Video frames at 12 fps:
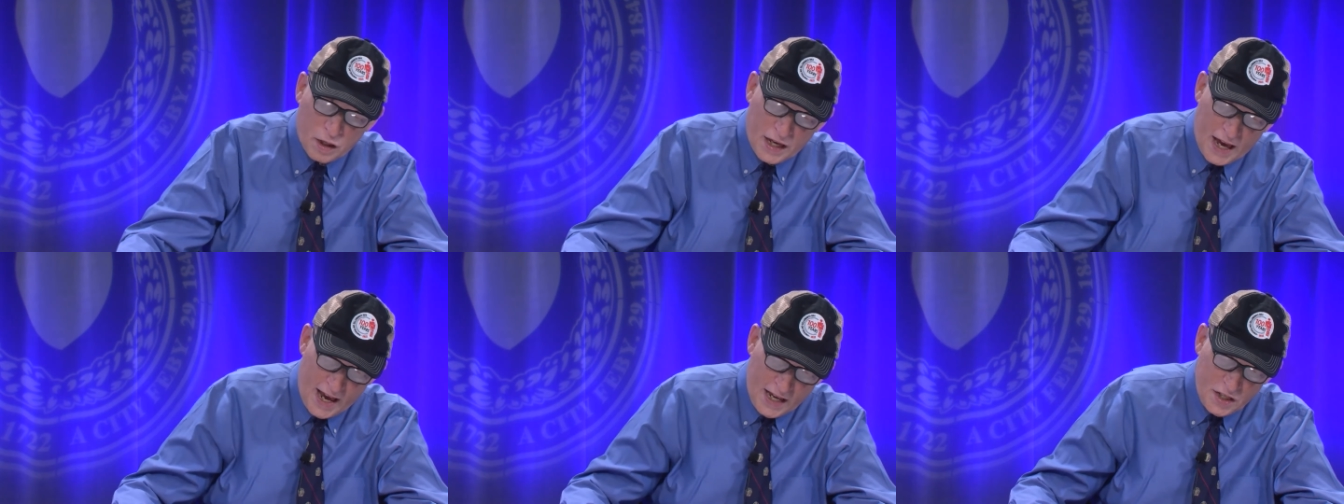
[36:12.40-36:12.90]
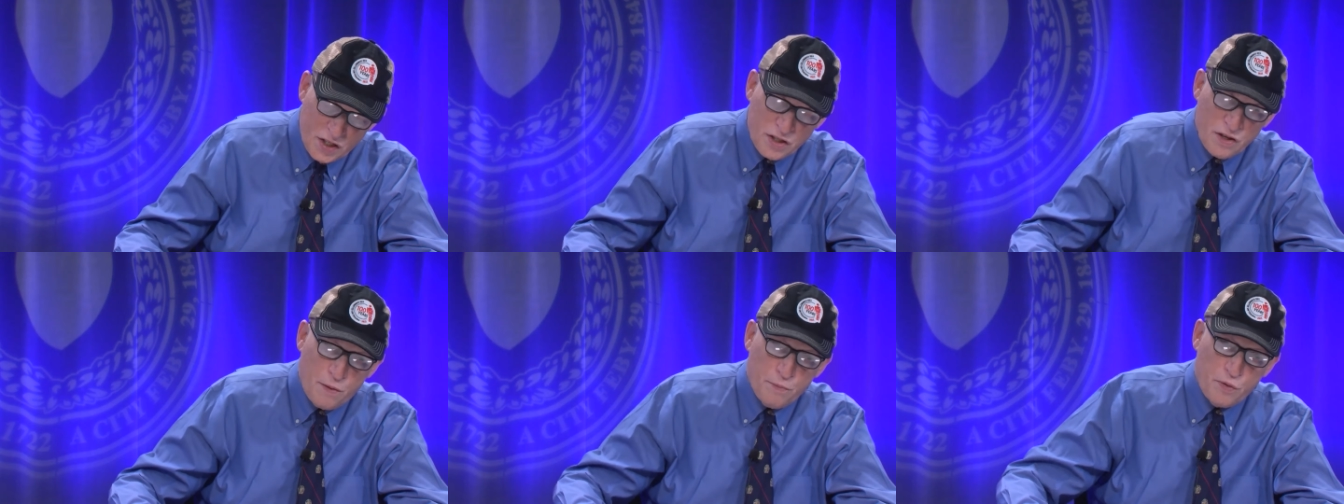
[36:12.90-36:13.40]
case
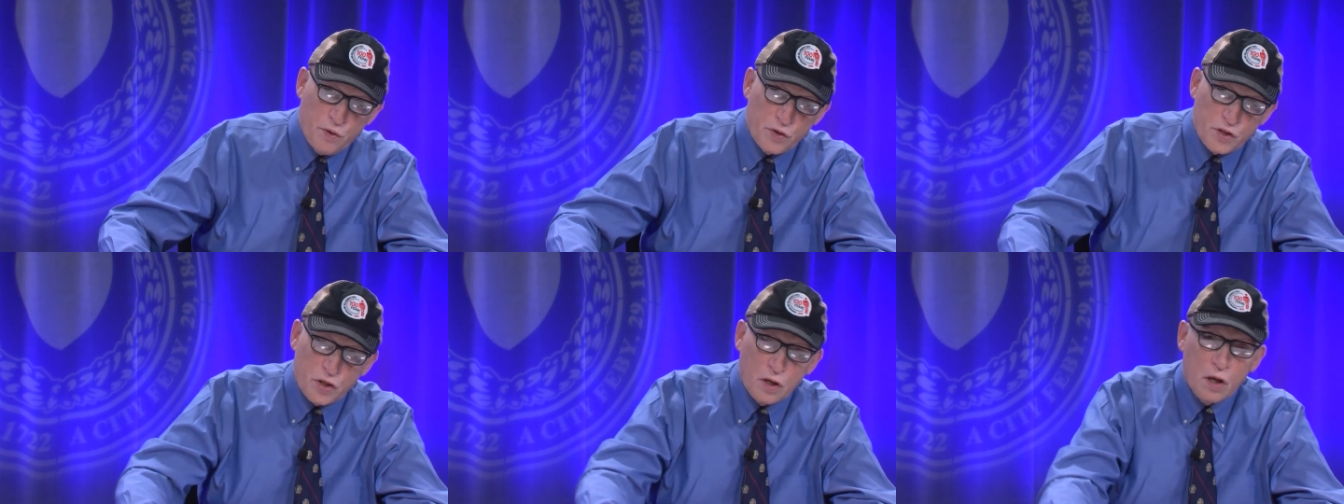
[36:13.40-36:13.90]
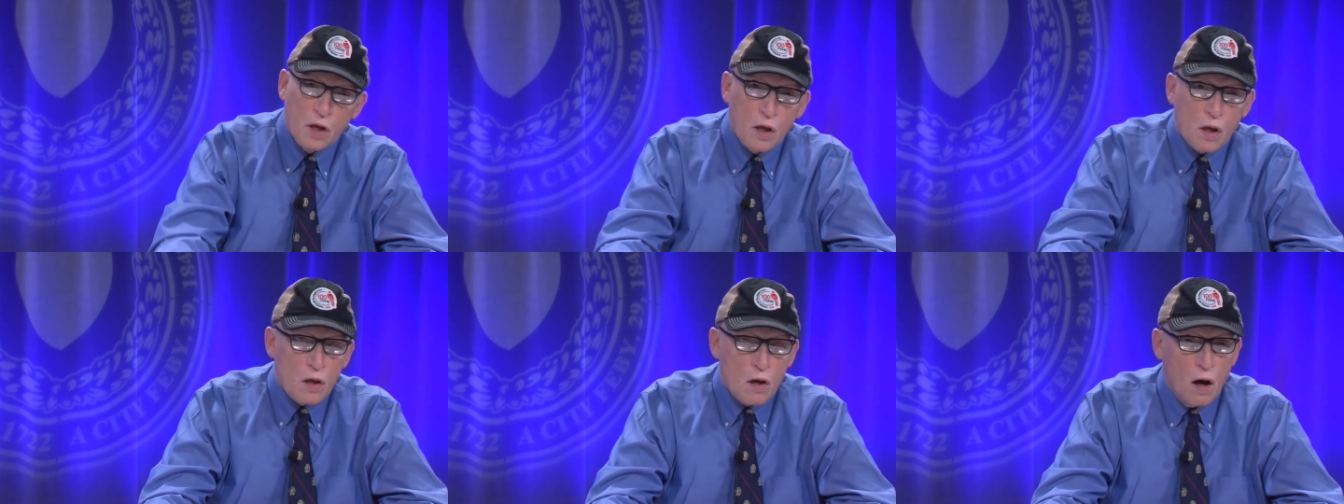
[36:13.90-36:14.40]
numbers
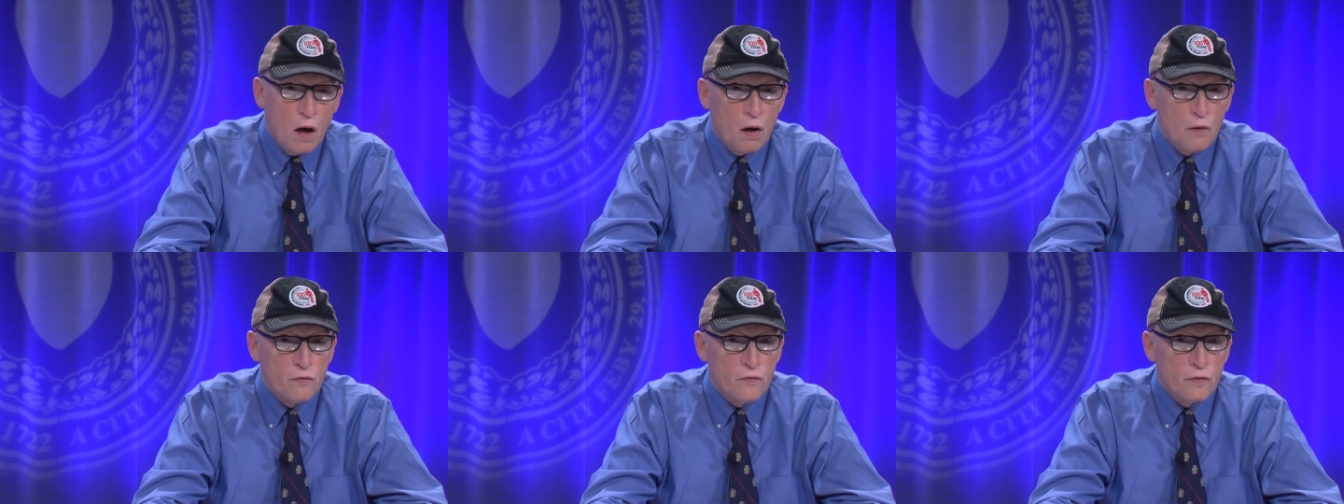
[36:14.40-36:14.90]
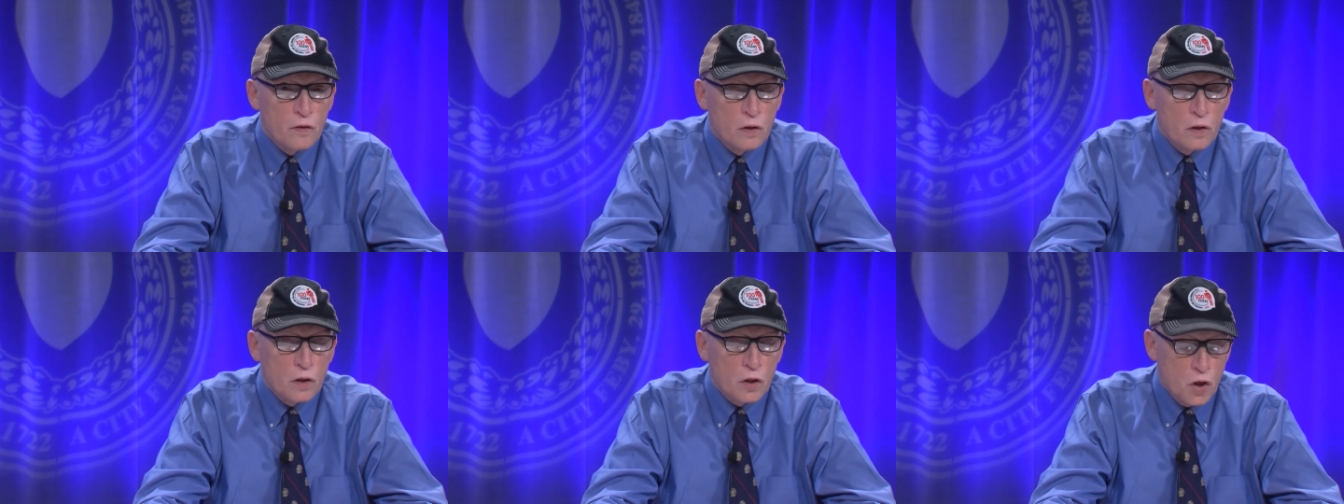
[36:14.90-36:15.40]
of
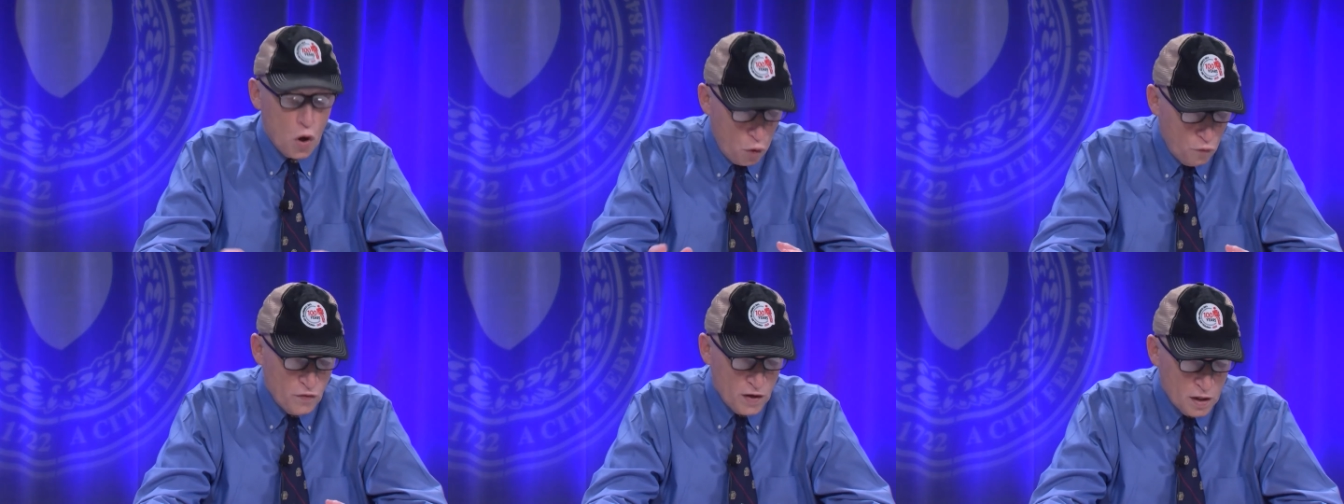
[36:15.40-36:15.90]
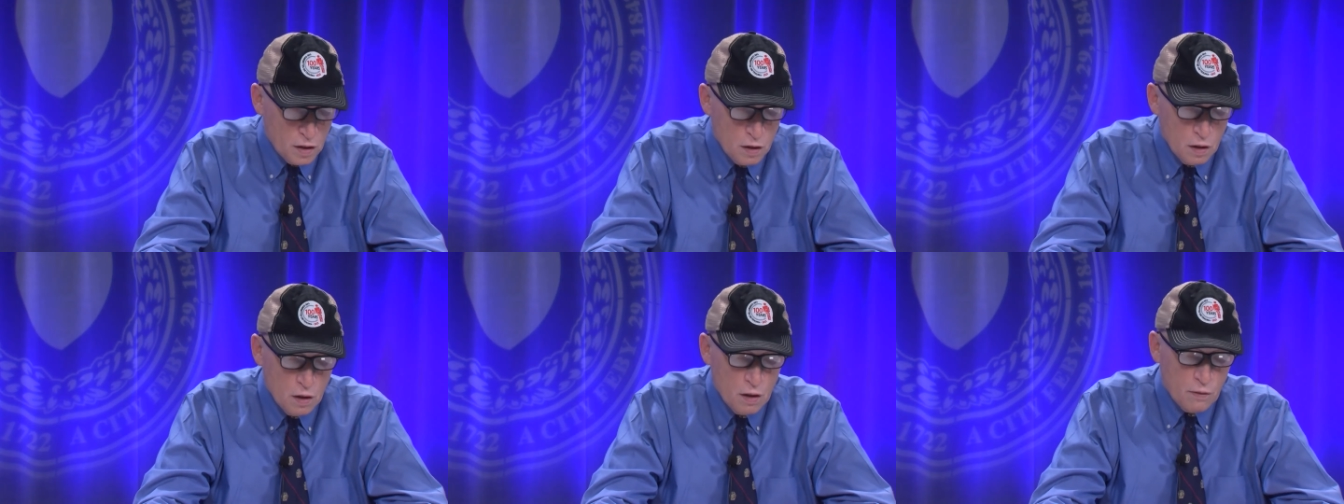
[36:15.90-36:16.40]
COVID
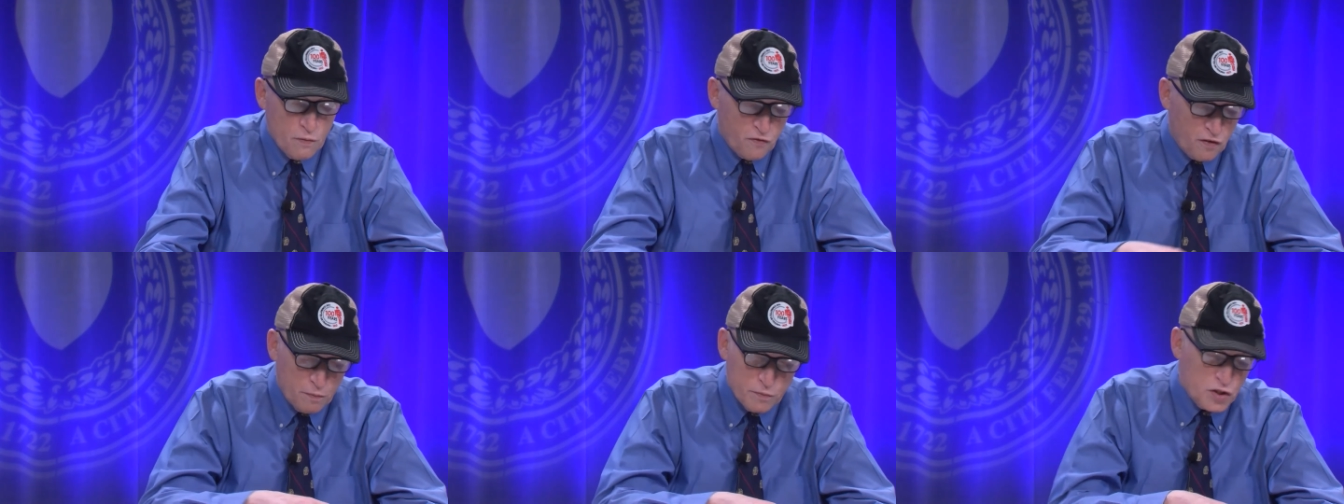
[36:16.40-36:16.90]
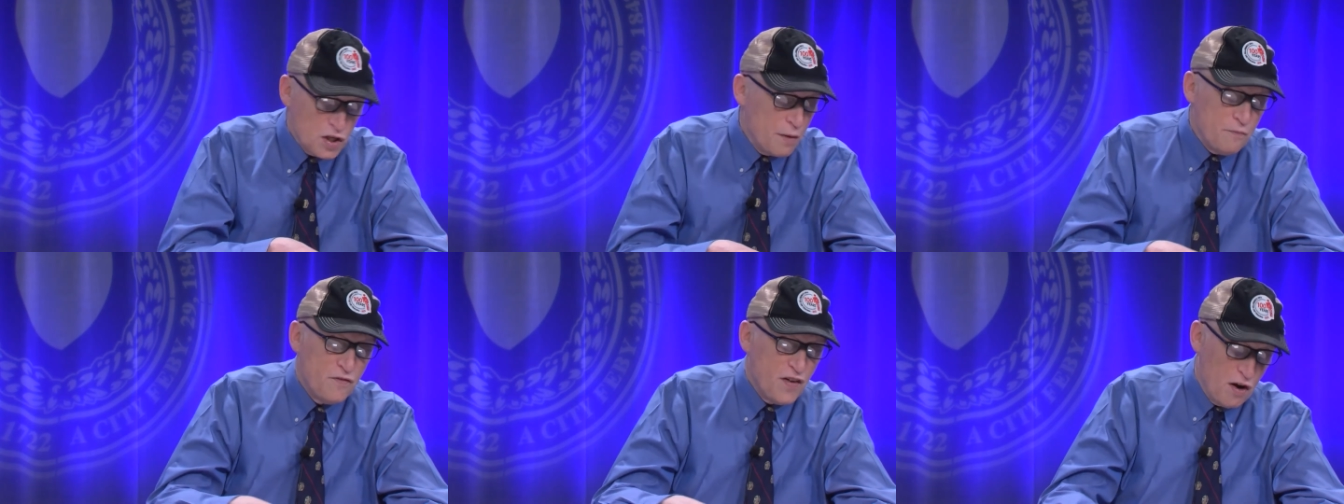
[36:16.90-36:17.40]
from
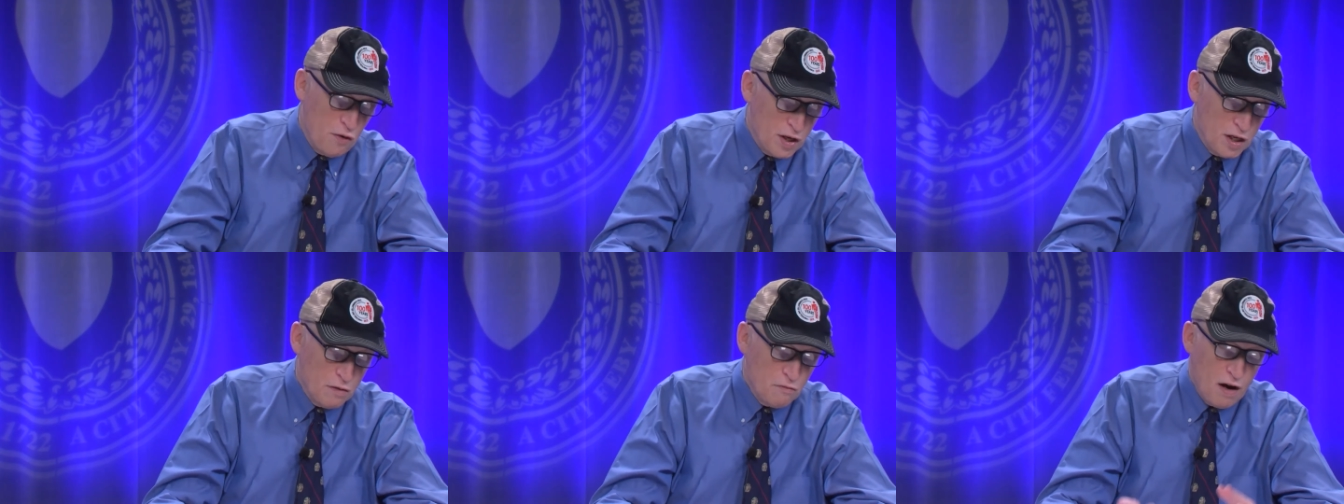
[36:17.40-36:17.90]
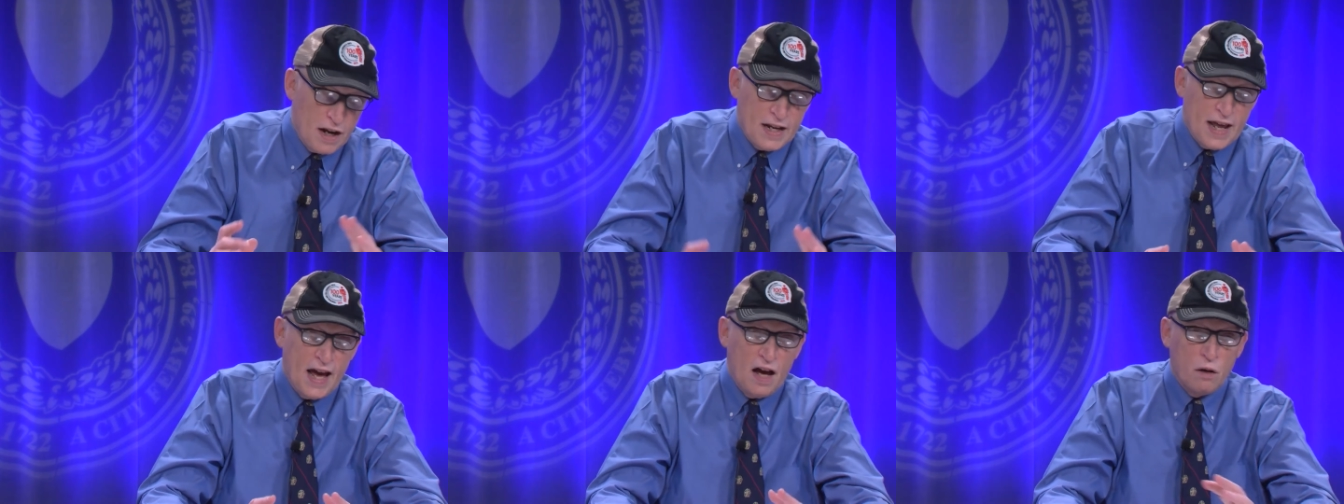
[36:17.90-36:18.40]
some variant. Right
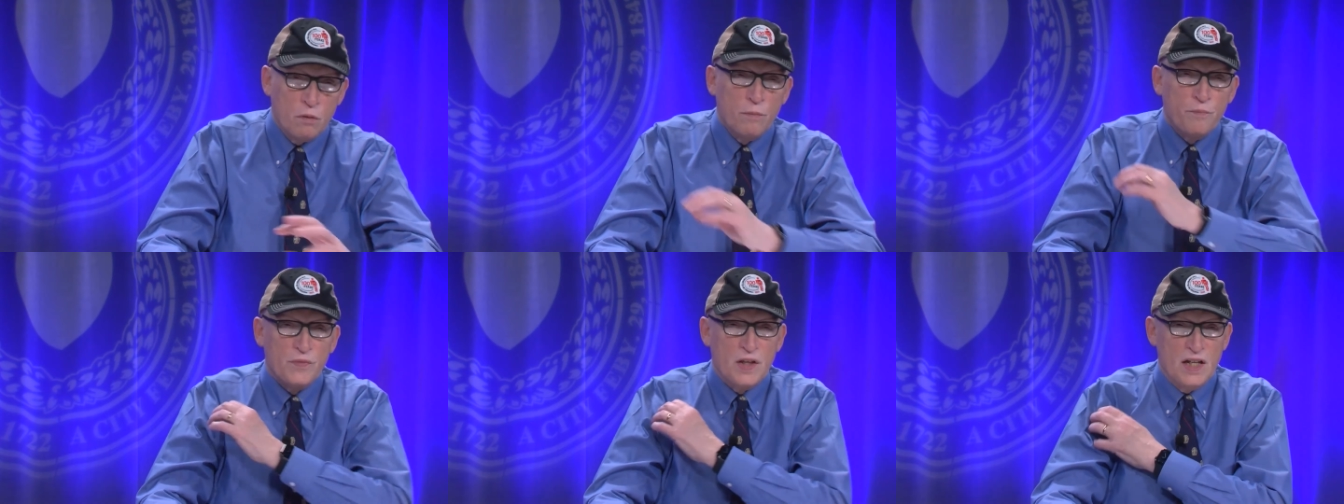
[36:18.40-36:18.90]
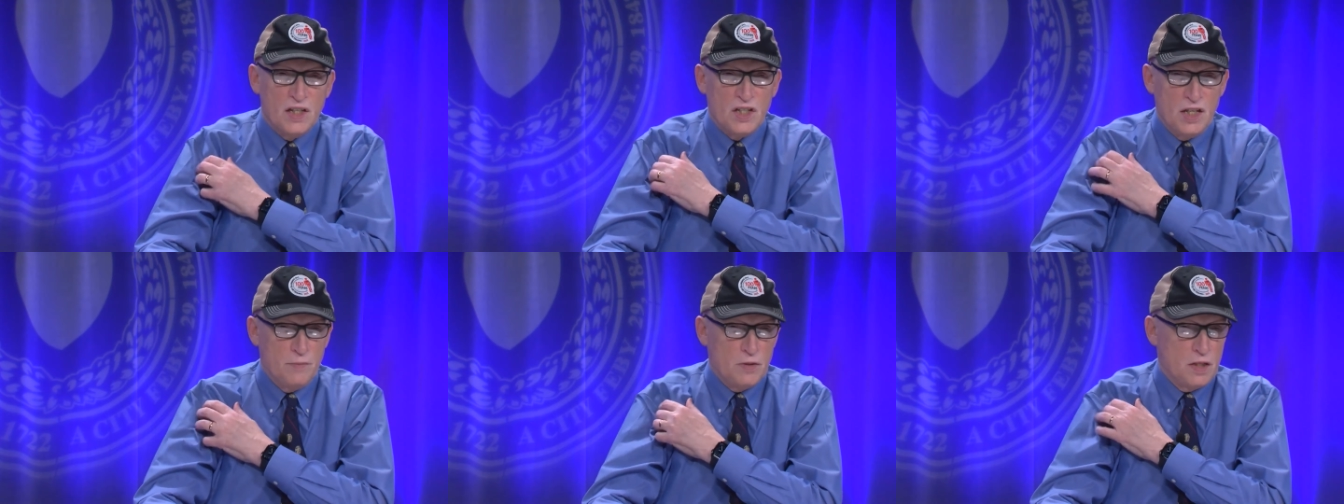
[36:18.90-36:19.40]
now, it
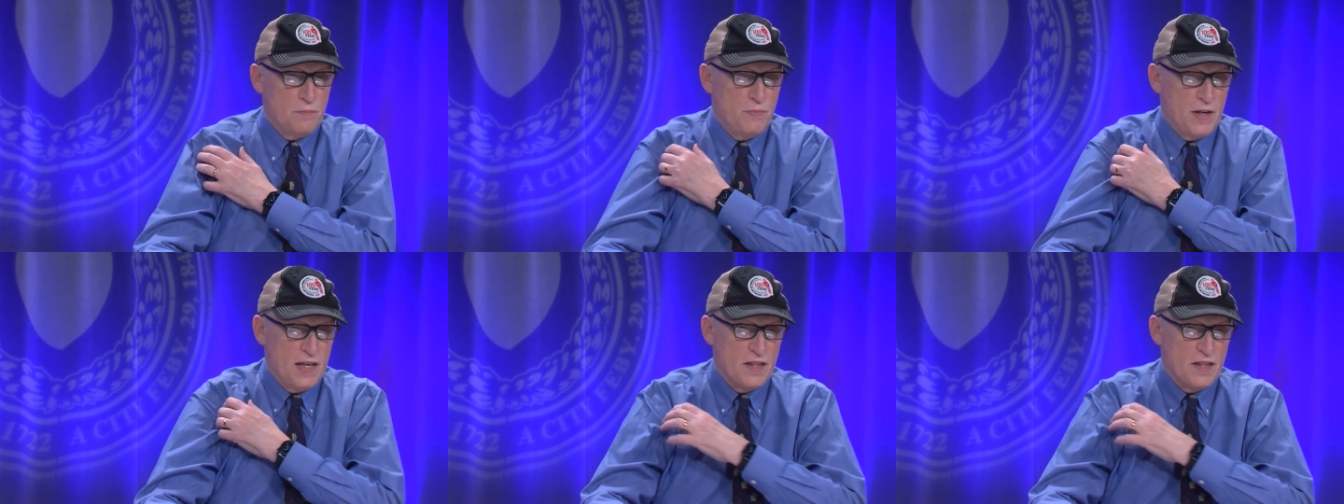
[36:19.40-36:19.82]
seems to be the